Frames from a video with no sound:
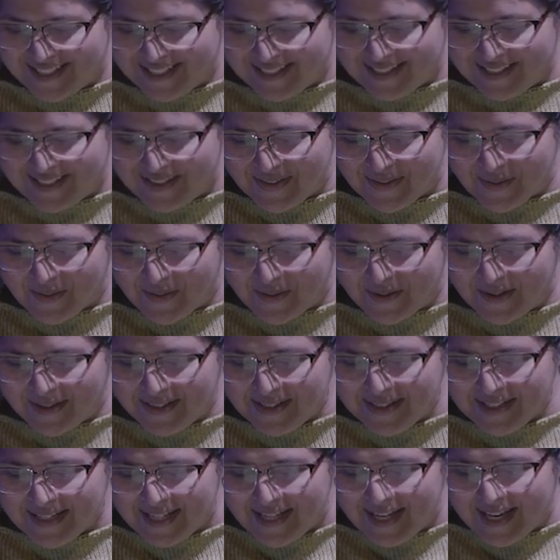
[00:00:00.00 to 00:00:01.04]
later
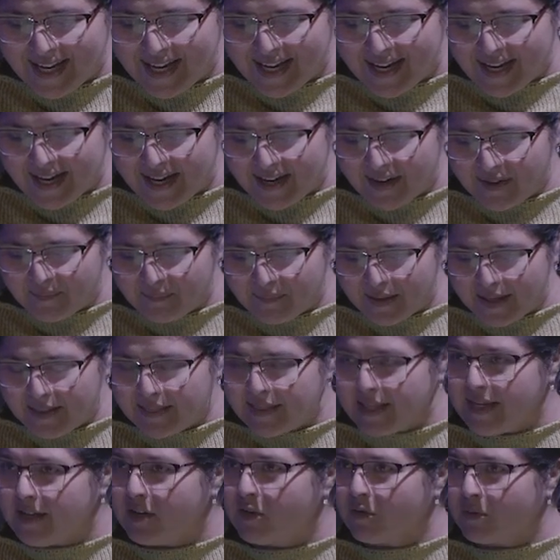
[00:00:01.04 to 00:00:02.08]
on. And
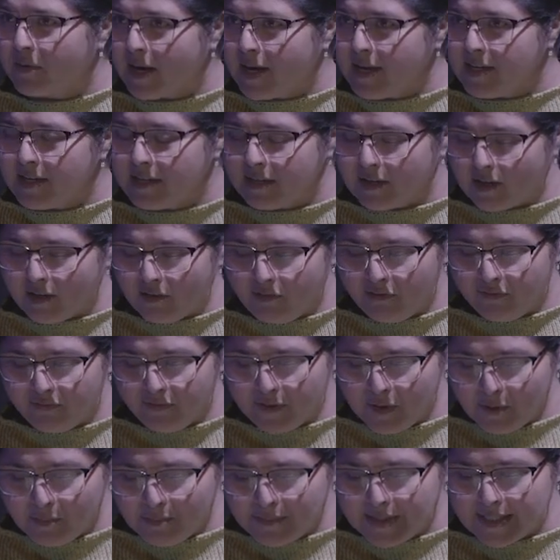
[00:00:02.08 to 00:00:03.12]
they created a
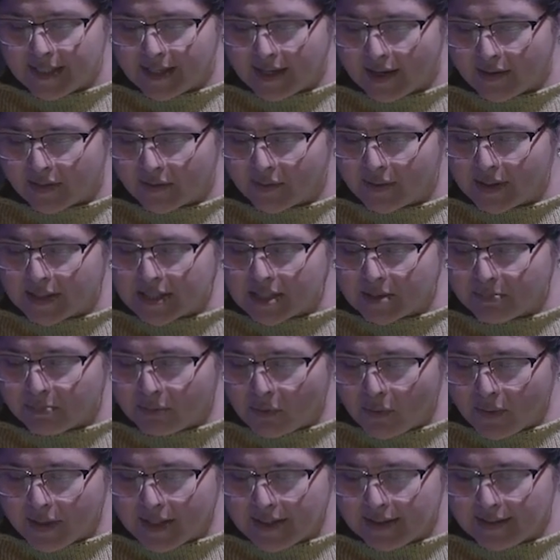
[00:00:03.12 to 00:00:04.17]
film together
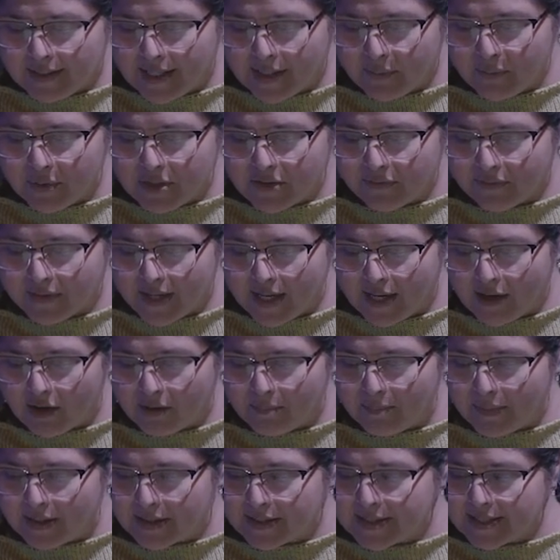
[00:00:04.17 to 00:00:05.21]
exploring the language of care
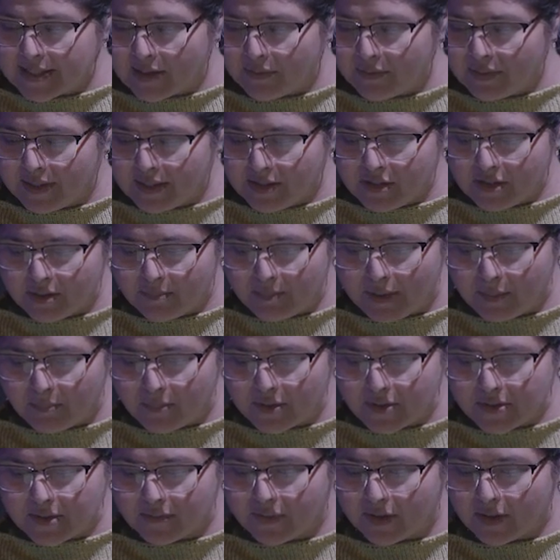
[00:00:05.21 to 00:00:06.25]
amongst South Asian
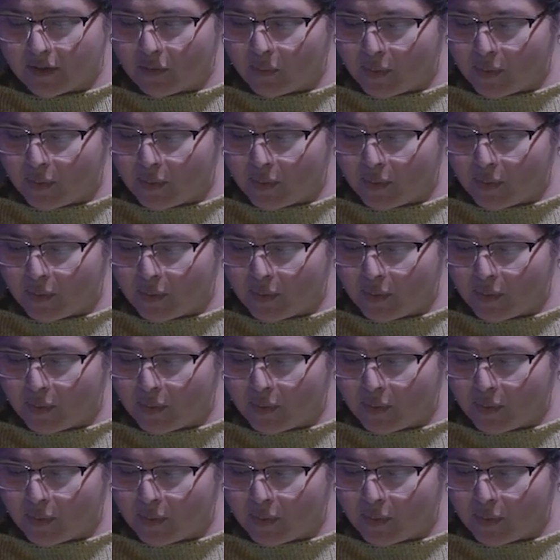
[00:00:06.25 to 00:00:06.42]
members of the